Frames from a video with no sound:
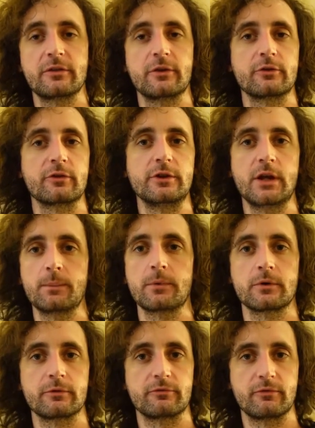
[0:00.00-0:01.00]
There's a
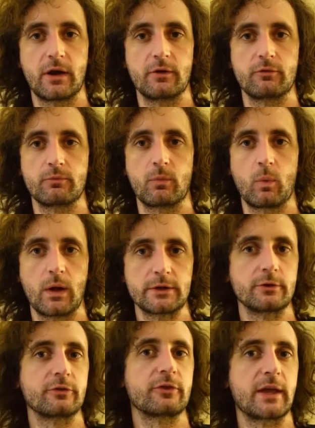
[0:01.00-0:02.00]
number of
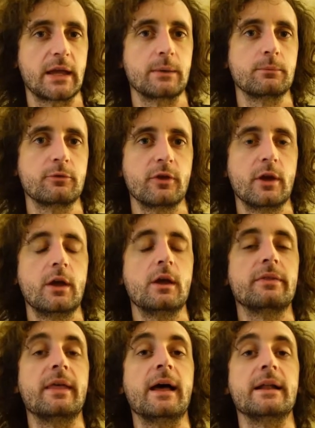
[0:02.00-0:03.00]
well-known scams
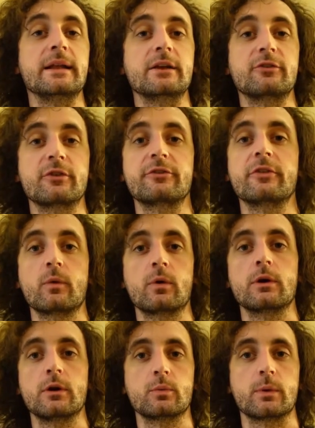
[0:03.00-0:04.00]
that exist in the
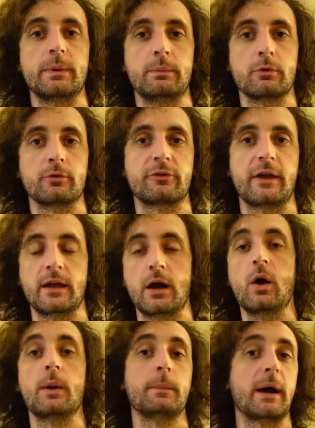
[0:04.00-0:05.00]
world where people say, oh,
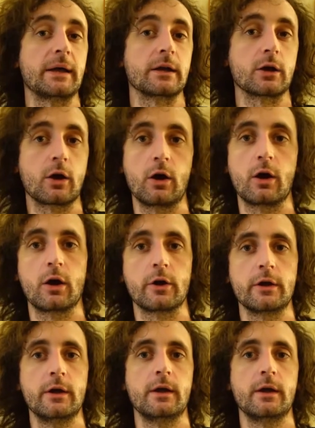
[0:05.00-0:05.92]
I'm buying a car